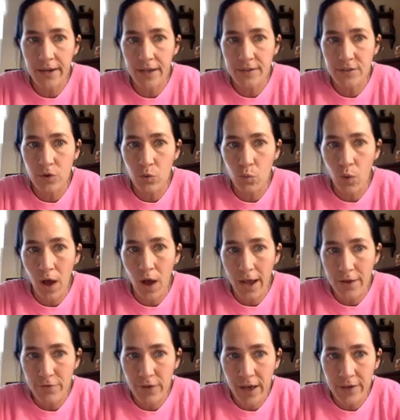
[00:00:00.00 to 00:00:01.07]
as the y
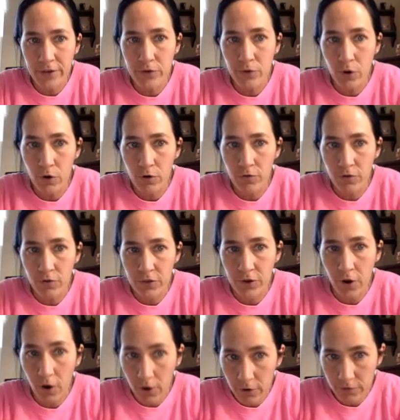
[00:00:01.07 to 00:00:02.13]
value over the
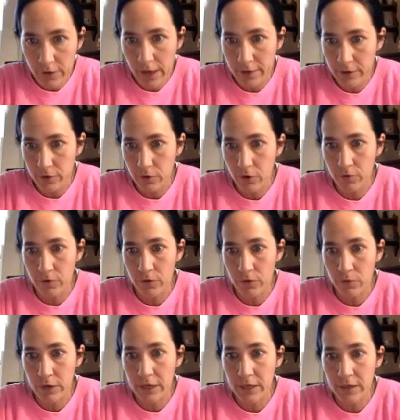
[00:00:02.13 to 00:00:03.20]
r value, over the
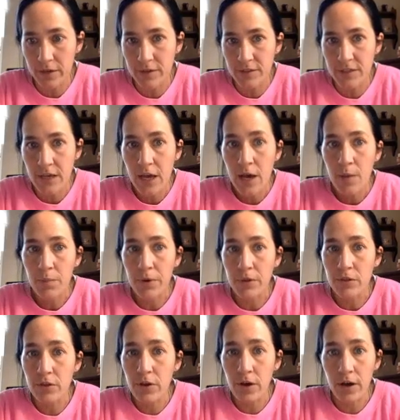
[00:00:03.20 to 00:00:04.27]
radius. But
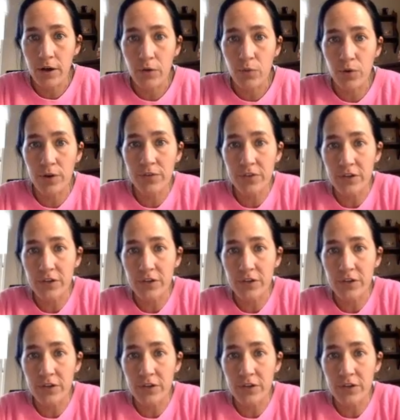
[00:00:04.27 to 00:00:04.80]
look, we're in the